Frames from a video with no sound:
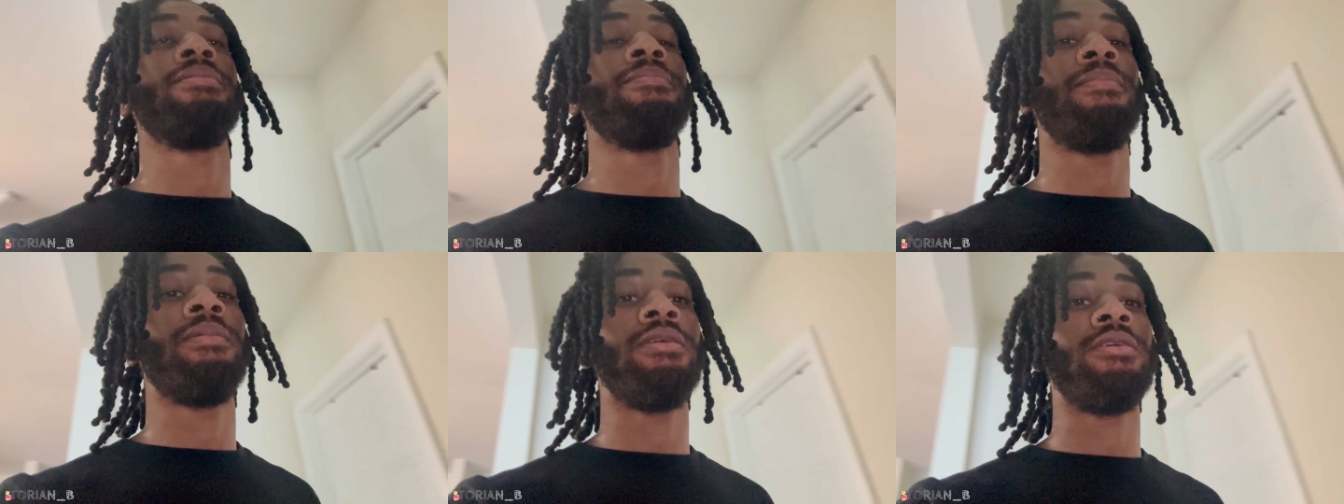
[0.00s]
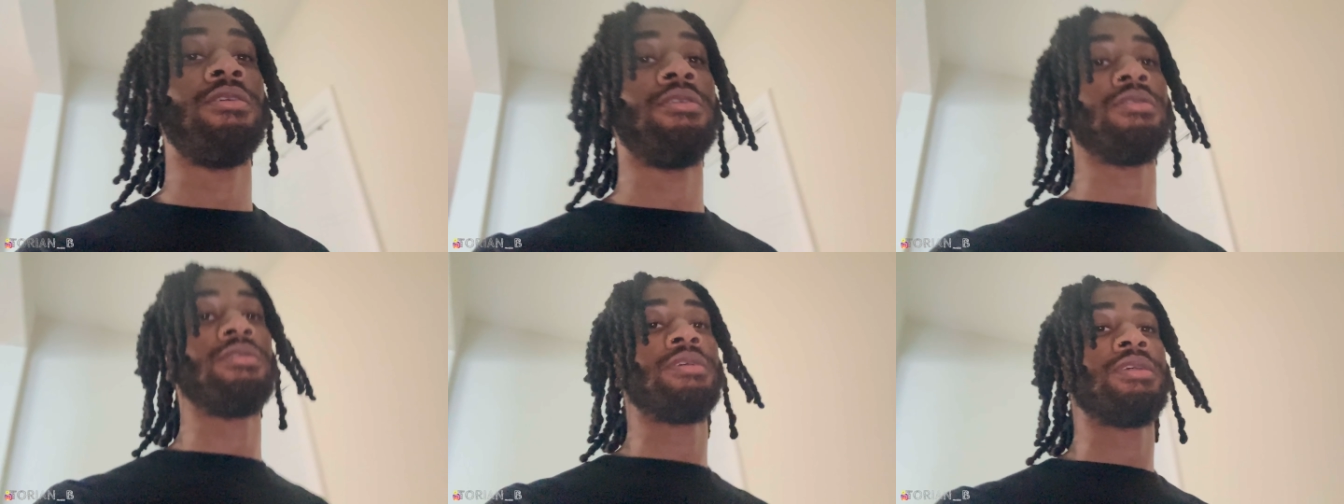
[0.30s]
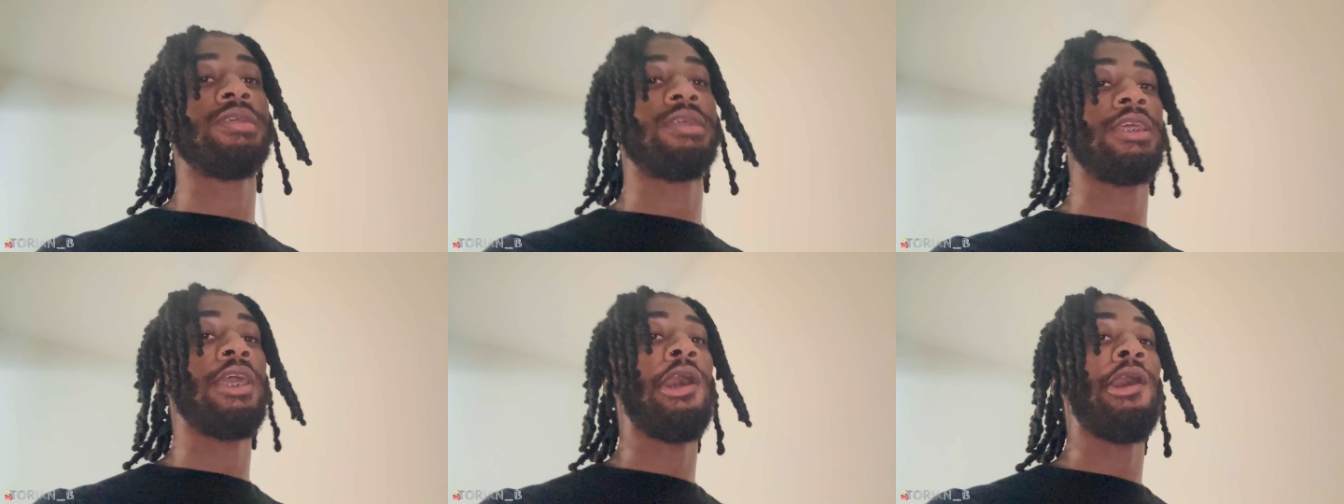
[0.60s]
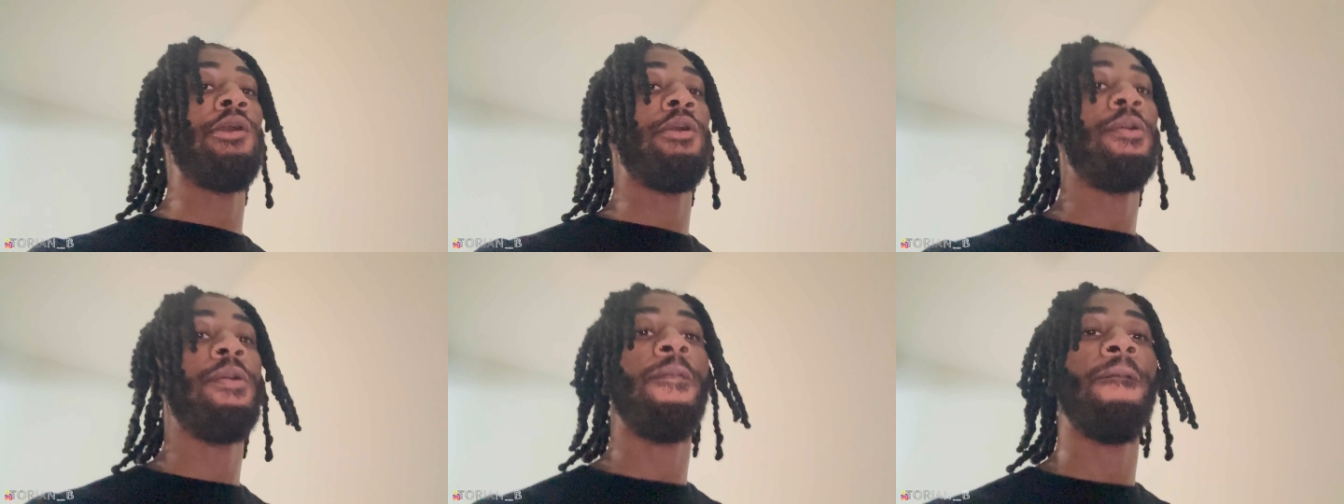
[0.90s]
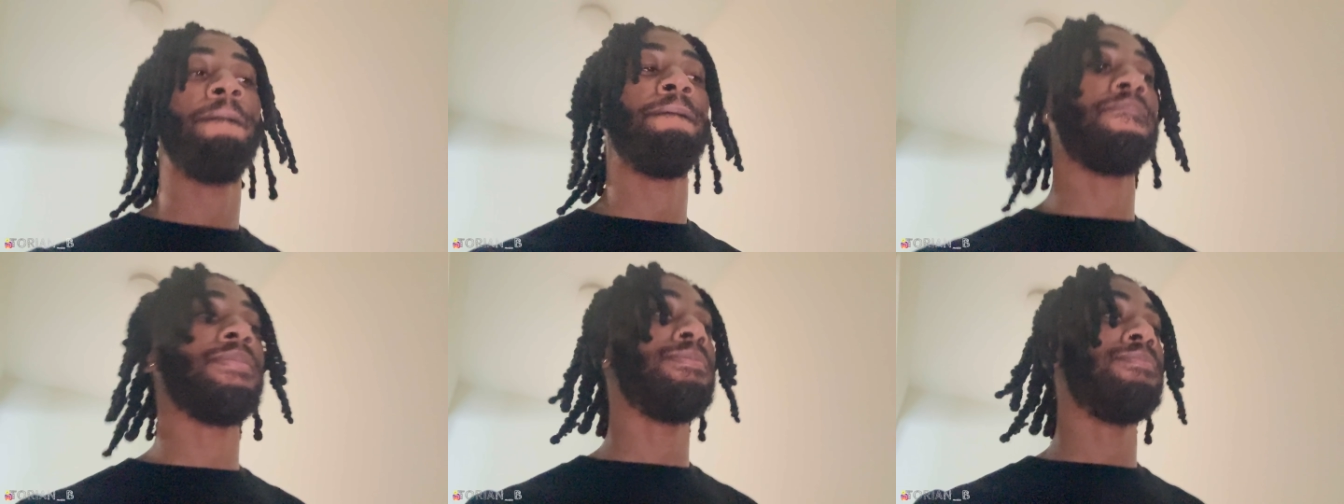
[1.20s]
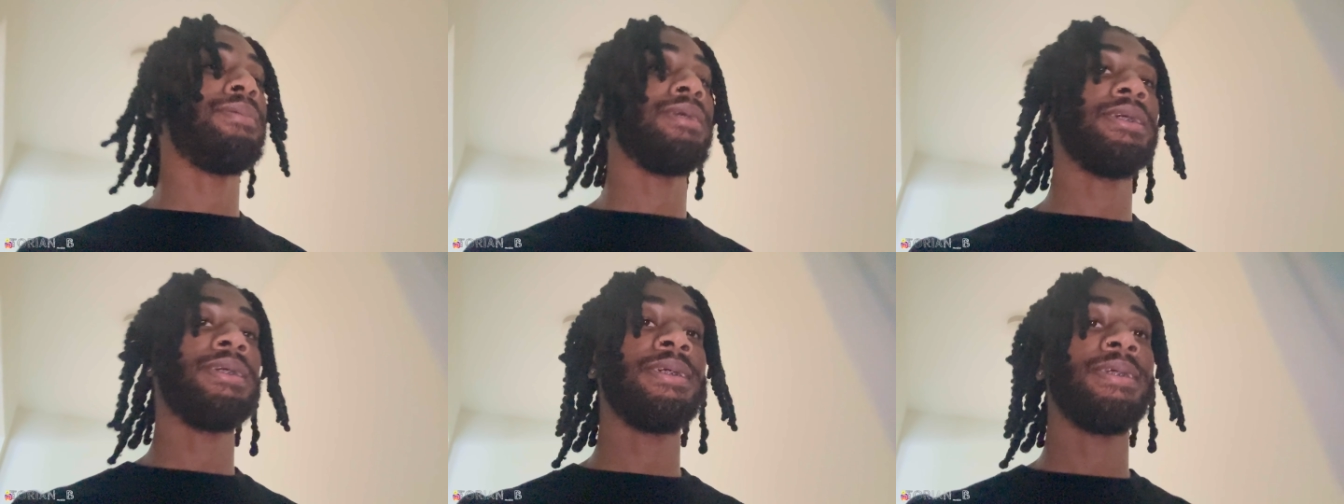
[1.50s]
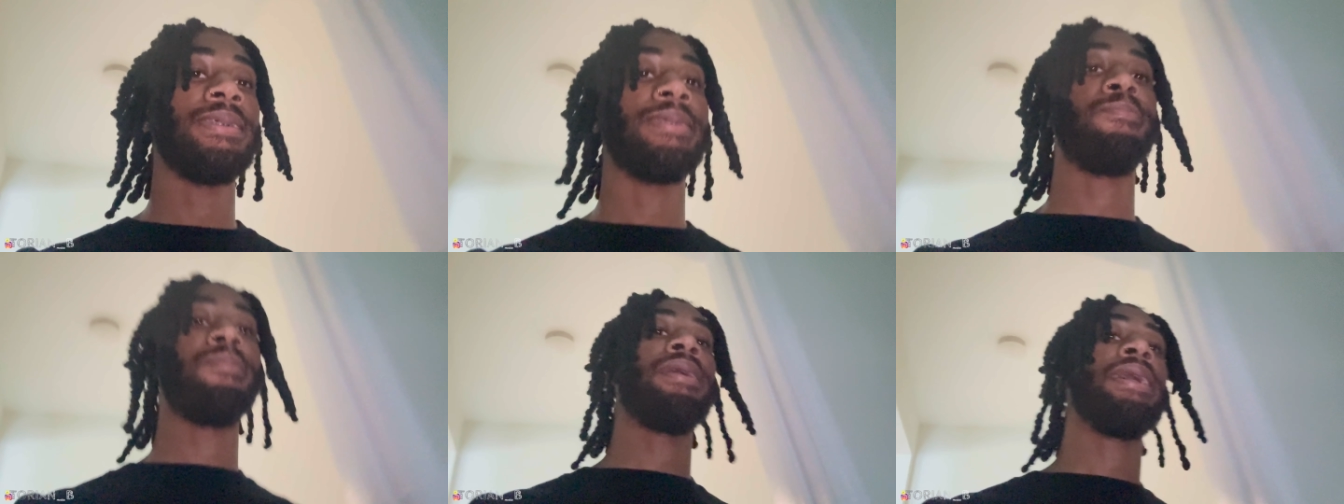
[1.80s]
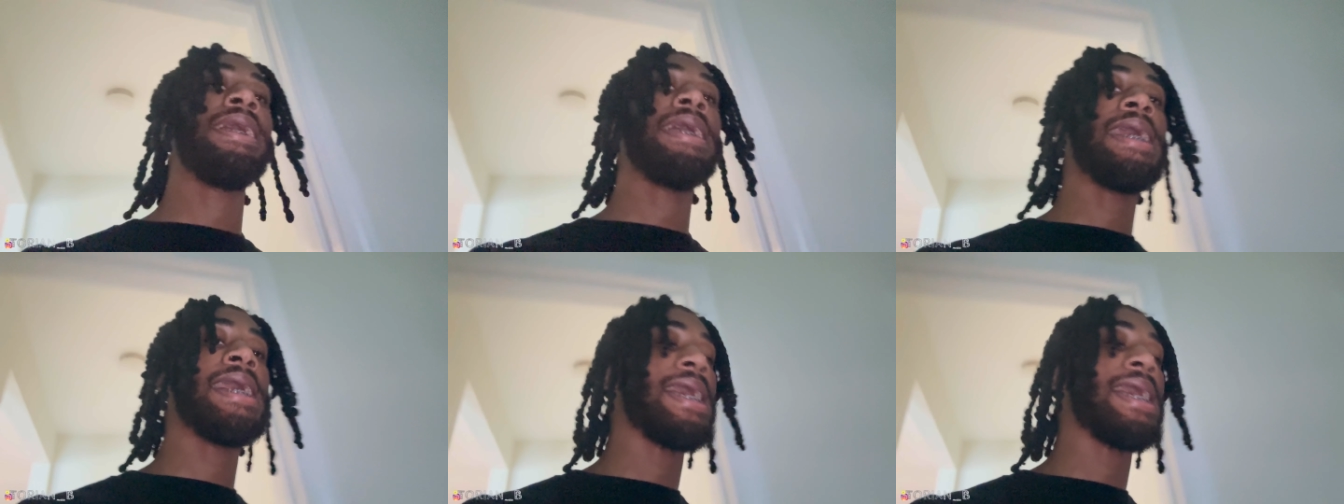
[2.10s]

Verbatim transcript: Them Uggs, y'all. Them Uggs, bruh.